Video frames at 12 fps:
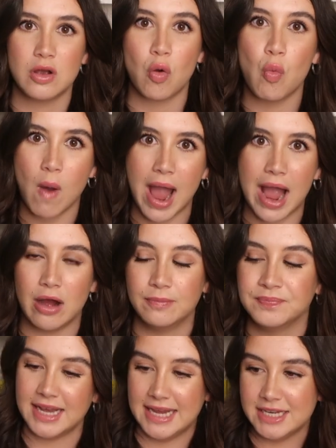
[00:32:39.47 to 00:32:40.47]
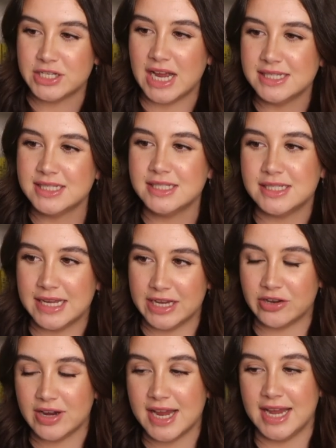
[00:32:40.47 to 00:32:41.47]
wow. Each has a
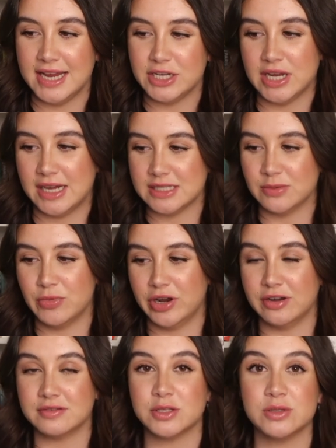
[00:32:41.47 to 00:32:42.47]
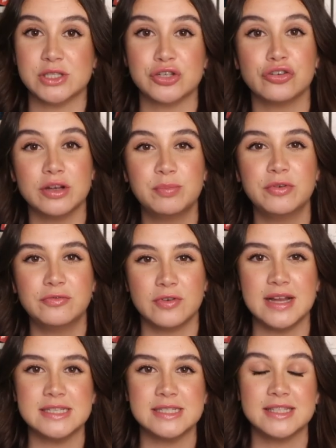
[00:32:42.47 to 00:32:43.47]
secret, each has a motive. So it's a group of
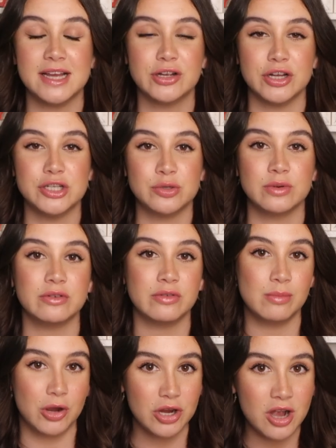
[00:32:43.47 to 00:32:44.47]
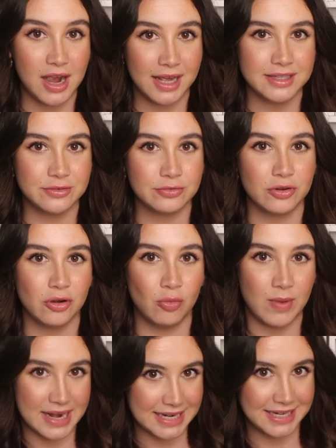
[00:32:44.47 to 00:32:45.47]
friends that go to a remote island for a
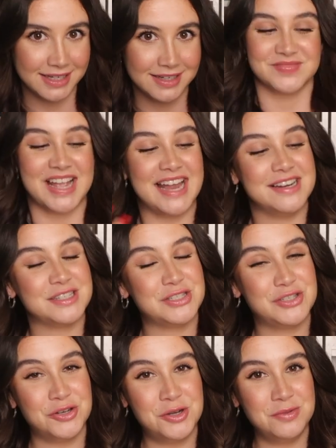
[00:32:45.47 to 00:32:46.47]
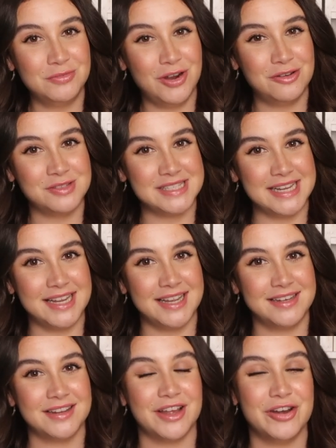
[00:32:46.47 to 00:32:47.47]
wedding, and a storm rolls
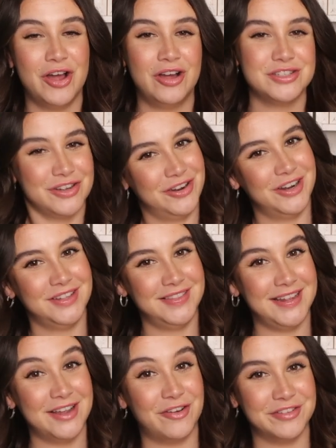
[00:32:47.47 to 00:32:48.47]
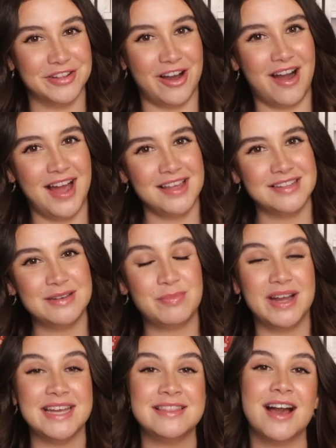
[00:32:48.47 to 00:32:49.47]
in, not only on the island
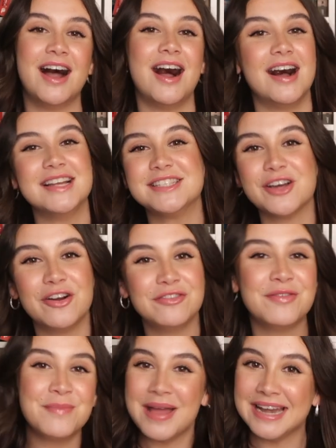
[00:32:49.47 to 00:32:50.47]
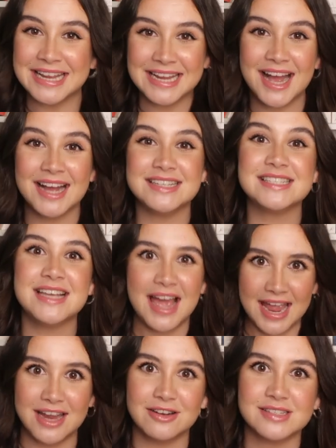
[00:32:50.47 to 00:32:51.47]
but in the hearts of many, as
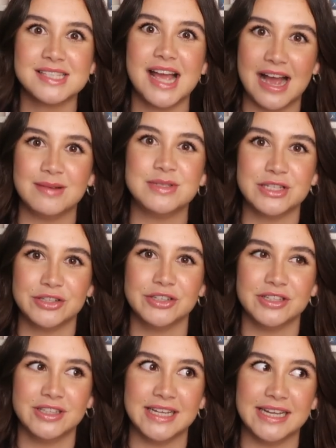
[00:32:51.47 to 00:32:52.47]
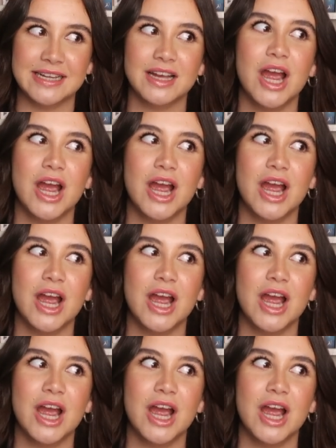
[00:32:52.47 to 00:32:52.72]
chaos absolutely